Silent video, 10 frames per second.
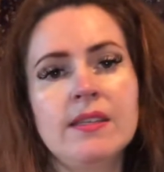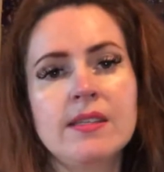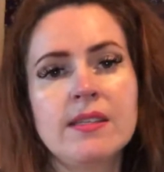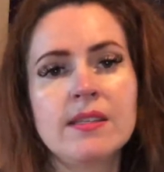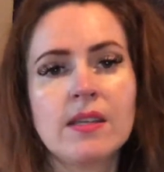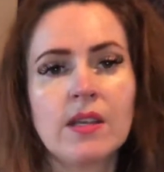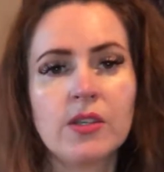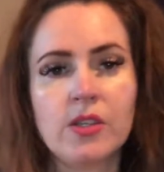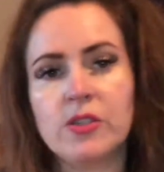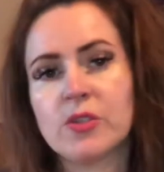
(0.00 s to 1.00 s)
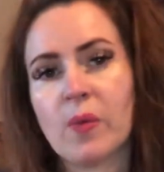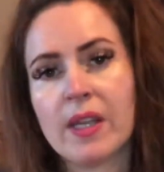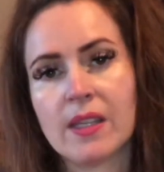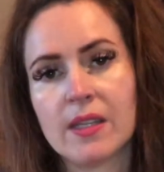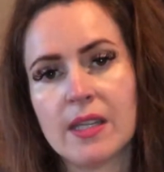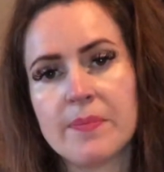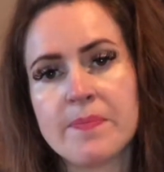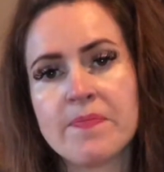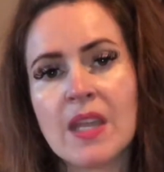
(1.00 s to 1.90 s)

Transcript: This is a huge awakening.